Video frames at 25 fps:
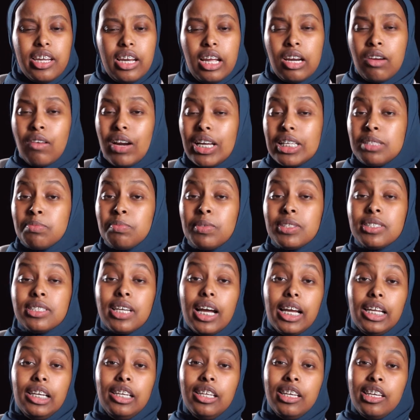and I grasp it
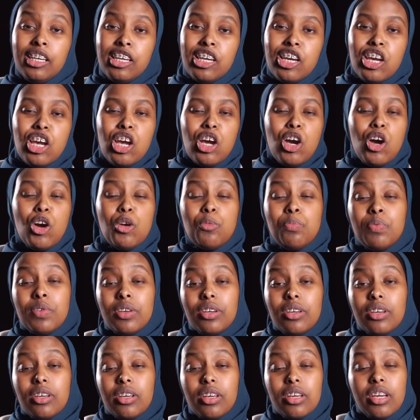tightly,
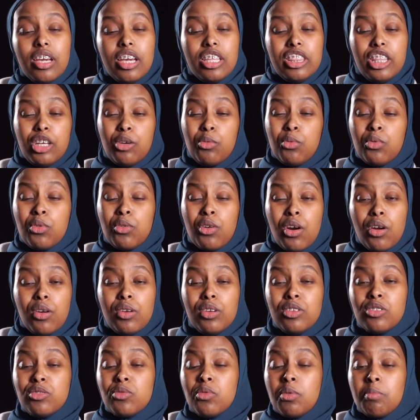hoping that it will grow
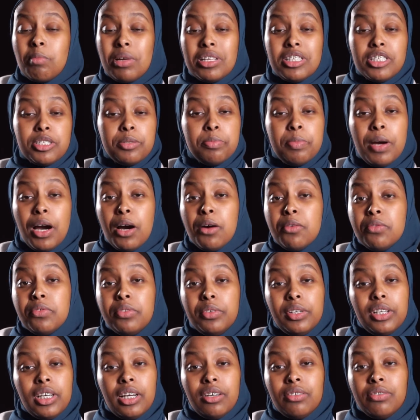into a magic powerful
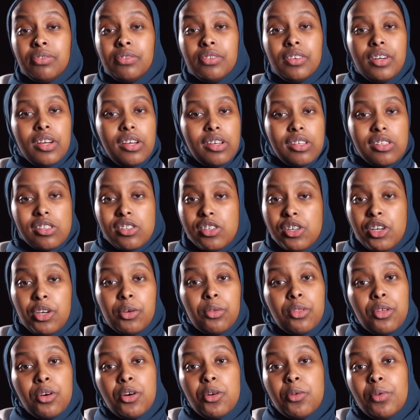enough to heal
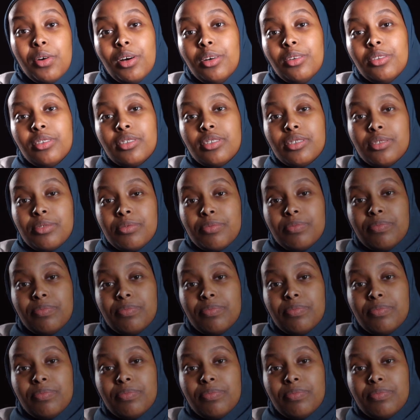the whole world.